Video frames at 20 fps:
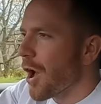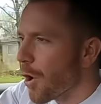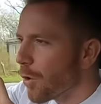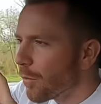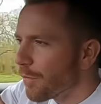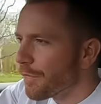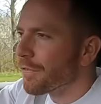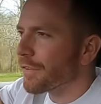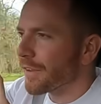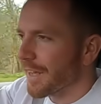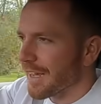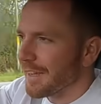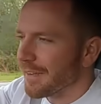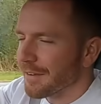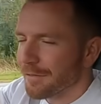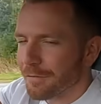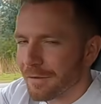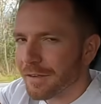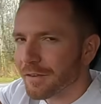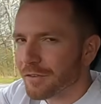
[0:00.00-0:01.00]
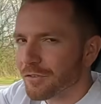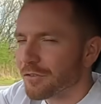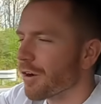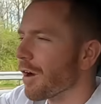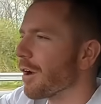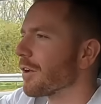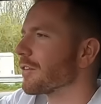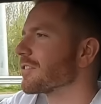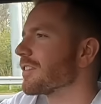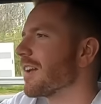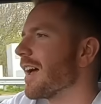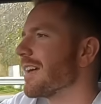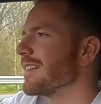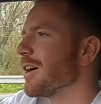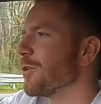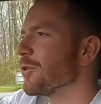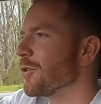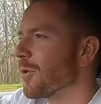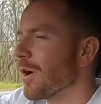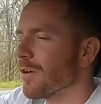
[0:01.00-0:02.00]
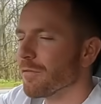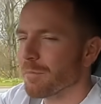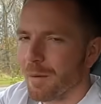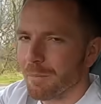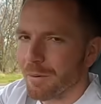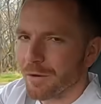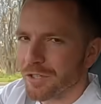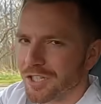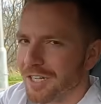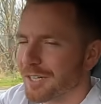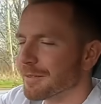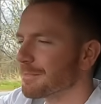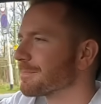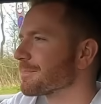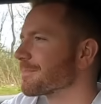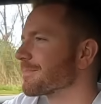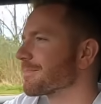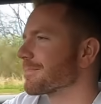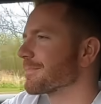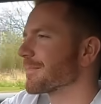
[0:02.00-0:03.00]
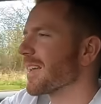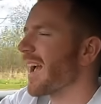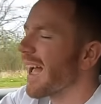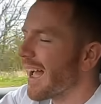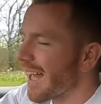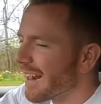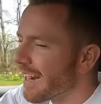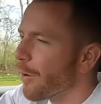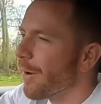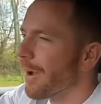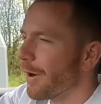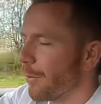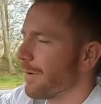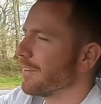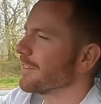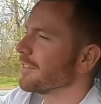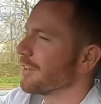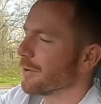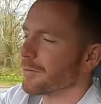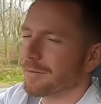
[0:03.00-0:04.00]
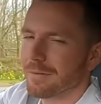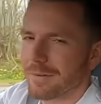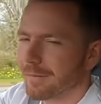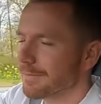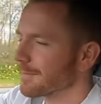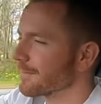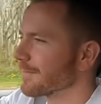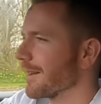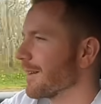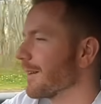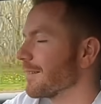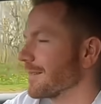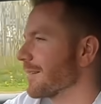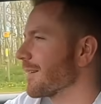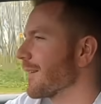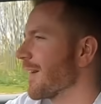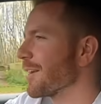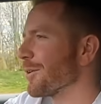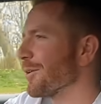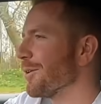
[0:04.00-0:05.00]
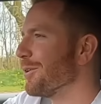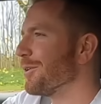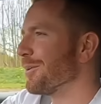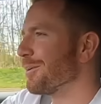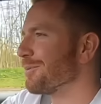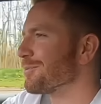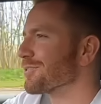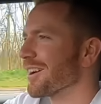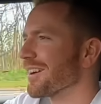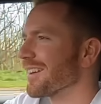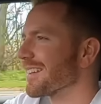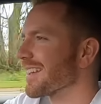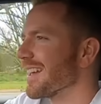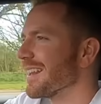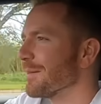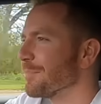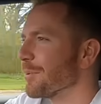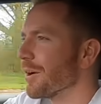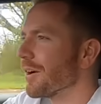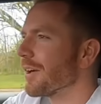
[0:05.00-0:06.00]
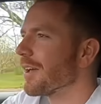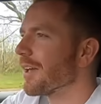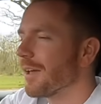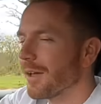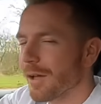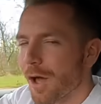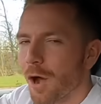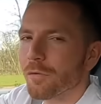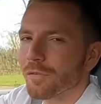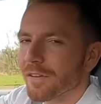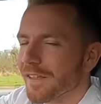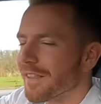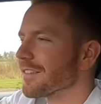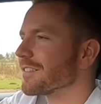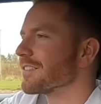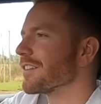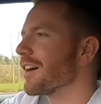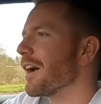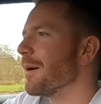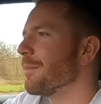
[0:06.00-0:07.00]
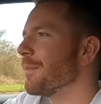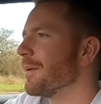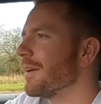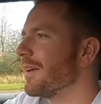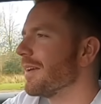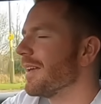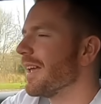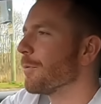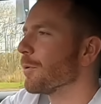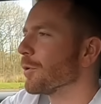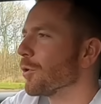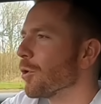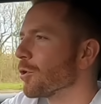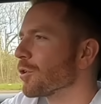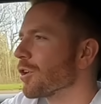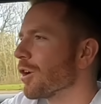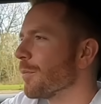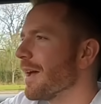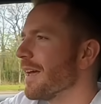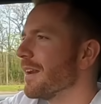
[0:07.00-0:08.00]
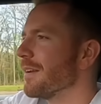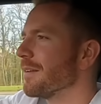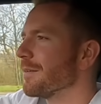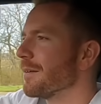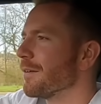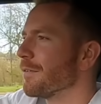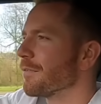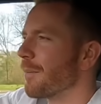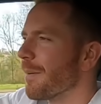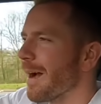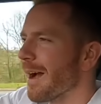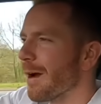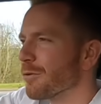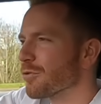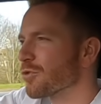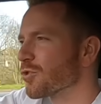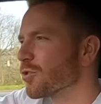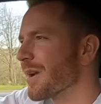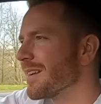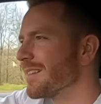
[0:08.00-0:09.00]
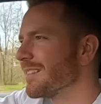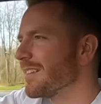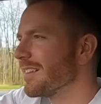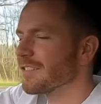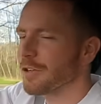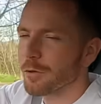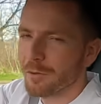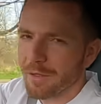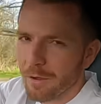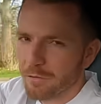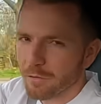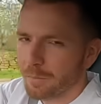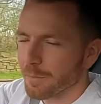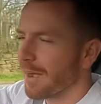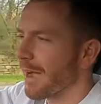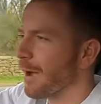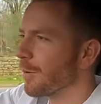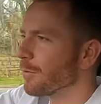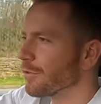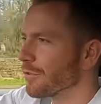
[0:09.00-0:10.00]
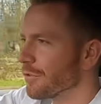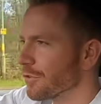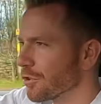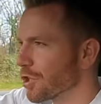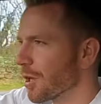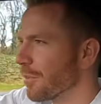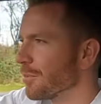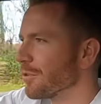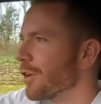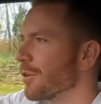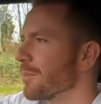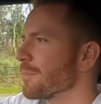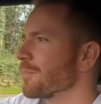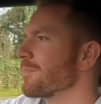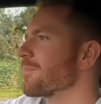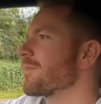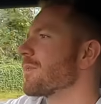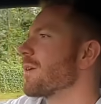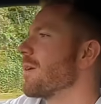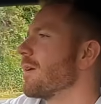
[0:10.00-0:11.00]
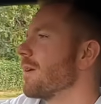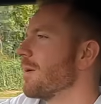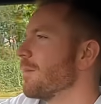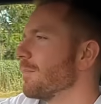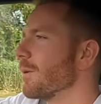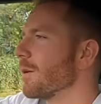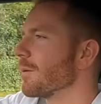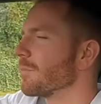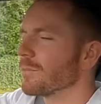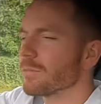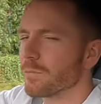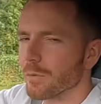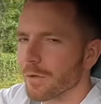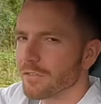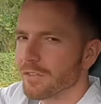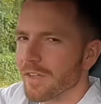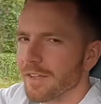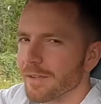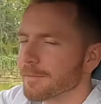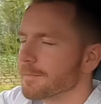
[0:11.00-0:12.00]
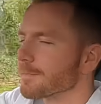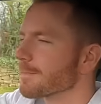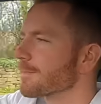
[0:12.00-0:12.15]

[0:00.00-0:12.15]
Hopefully, fingers crossed, I don't go over my budget. I know I always do. I don't know, I'm trying to kid, but hopefully this time it will all come in for about £22,000, job done. But we'll see.